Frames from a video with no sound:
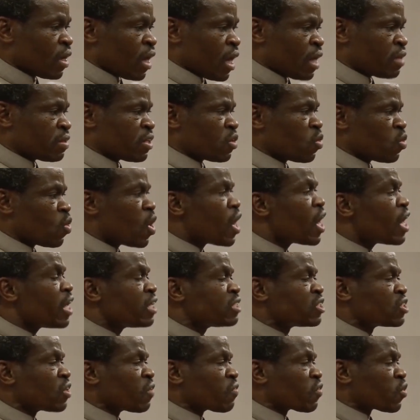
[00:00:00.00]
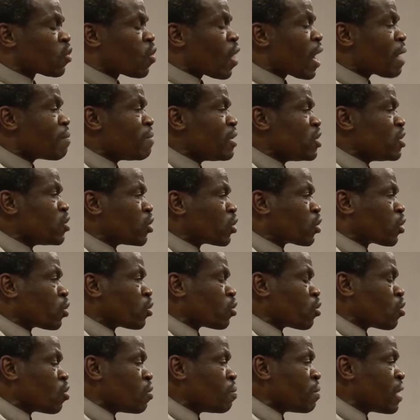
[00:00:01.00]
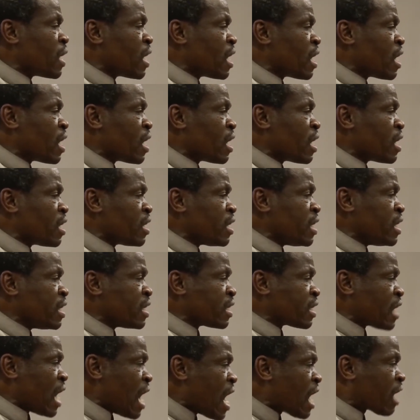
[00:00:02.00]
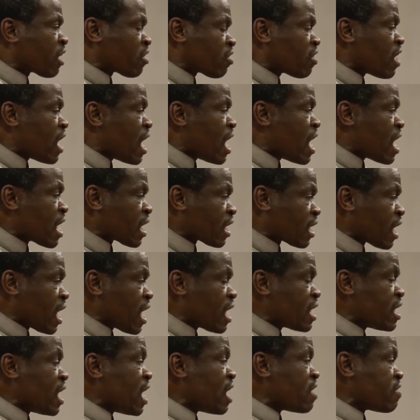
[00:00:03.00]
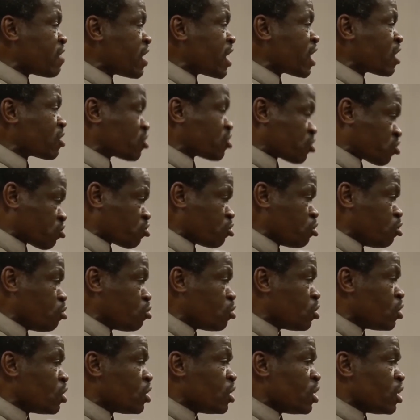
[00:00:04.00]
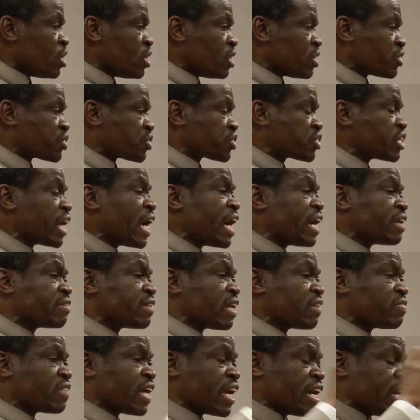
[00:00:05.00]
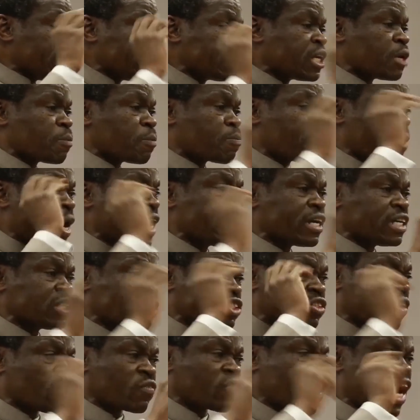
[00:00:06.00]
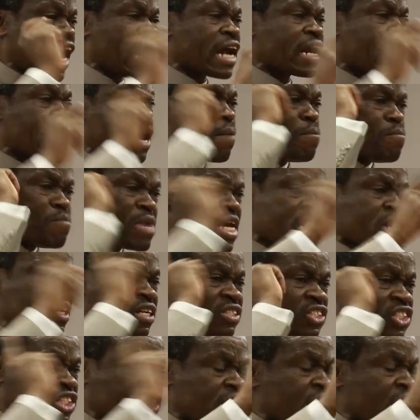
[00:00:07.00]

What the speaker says: And the words of Kwame Nkrumah in Accra, Ghana ring true. He said that the independence of Ghana means